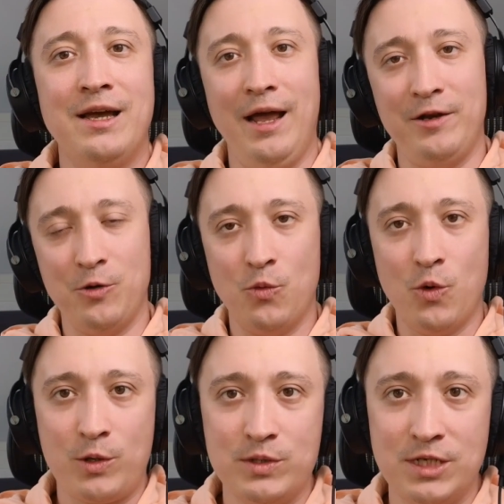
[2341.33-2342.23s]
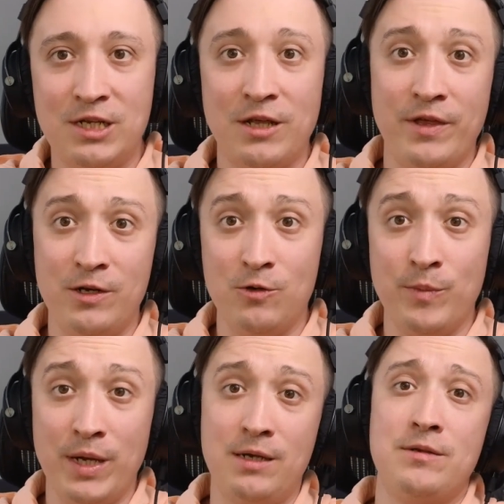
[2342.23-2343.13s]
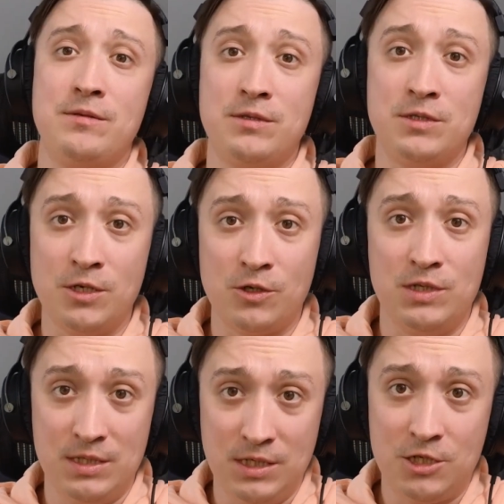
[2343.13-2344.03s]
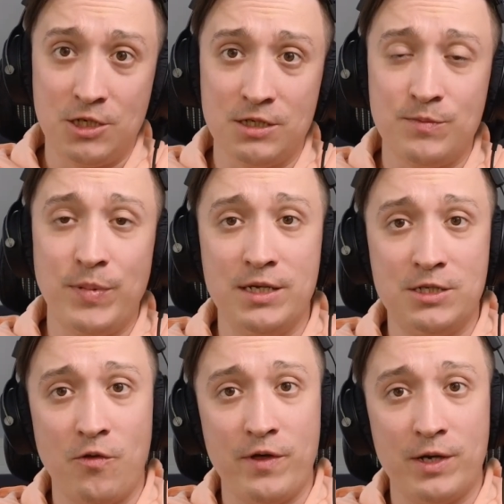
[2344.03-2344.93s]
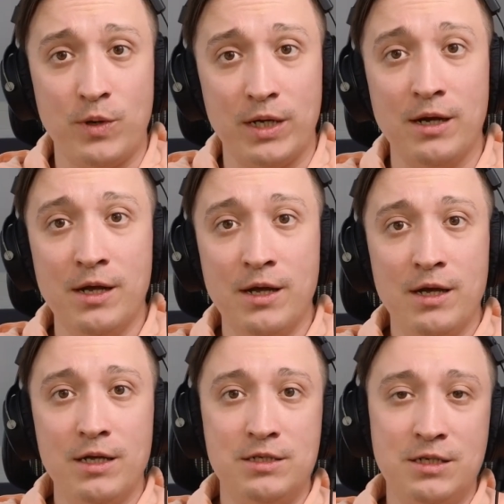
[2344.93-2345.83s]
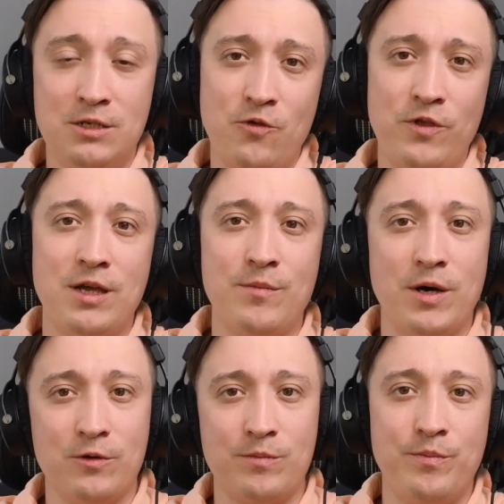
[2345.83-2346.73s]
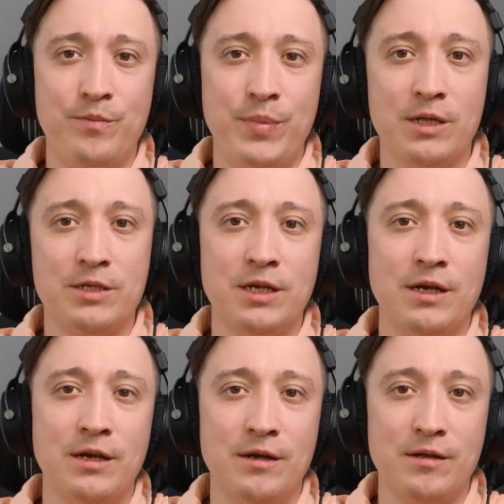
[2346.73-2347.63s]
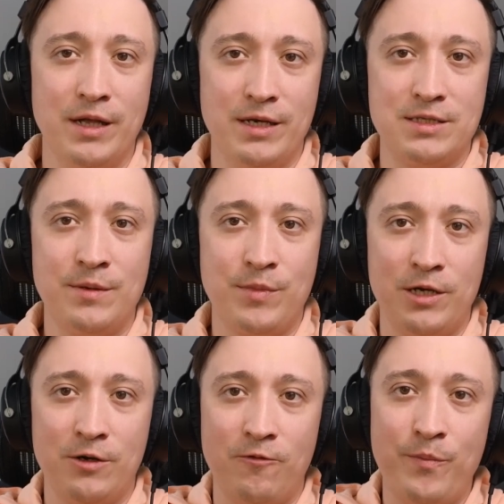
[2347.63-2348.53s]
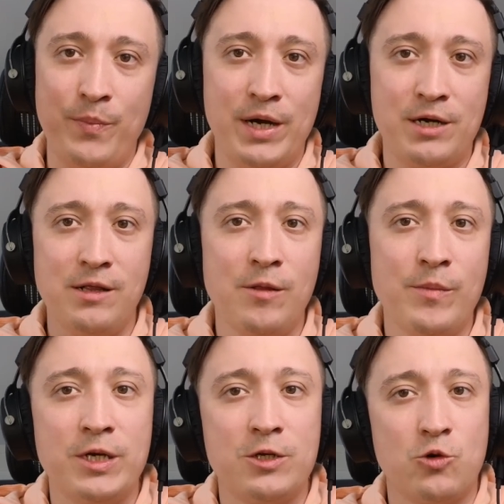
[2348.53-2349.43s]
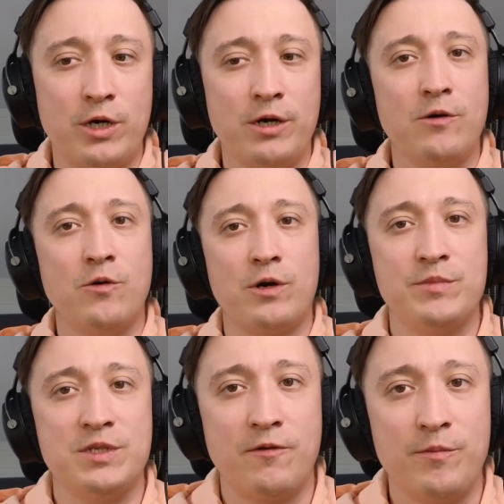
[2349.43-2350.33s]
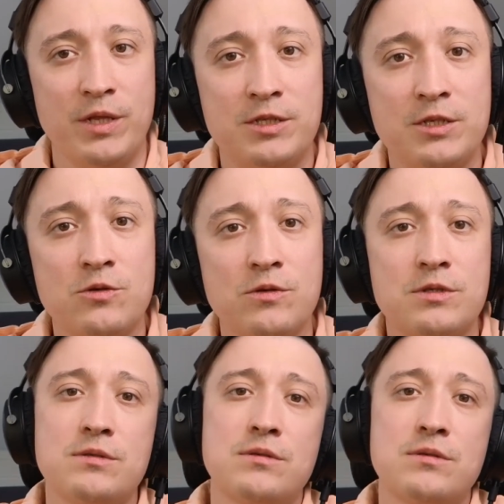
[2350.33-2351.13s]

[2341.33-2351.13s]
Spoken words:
and you work with it, and then you make serious decisions based on that one. Didn't you think about building like some kind of parallel monitoring or observability tools?